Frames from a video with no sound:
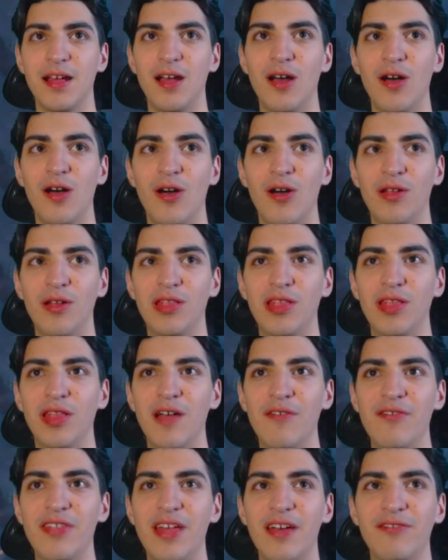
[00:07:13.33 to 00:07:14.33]
Oh,
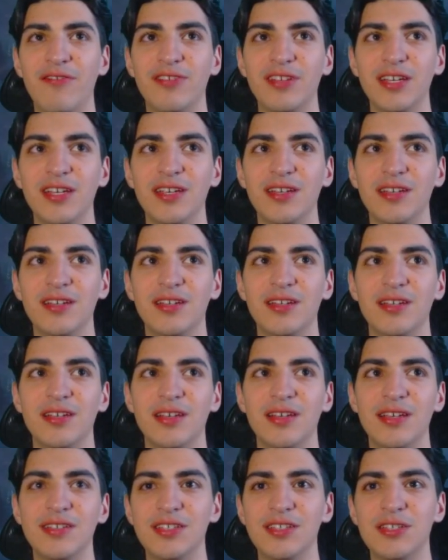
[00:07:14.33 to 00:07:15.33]
love that fleet.
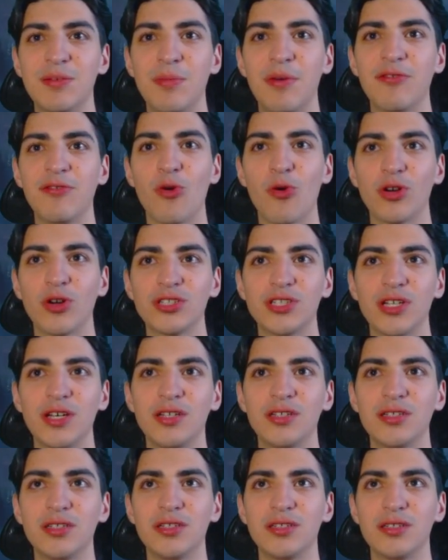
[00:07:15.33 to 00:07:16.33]
Is this above
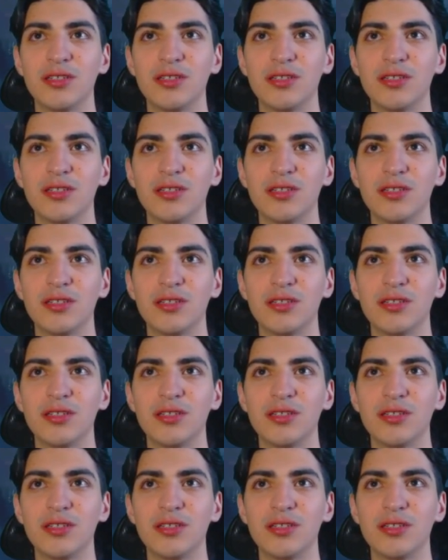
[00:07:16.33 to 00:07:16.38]
Coruscant?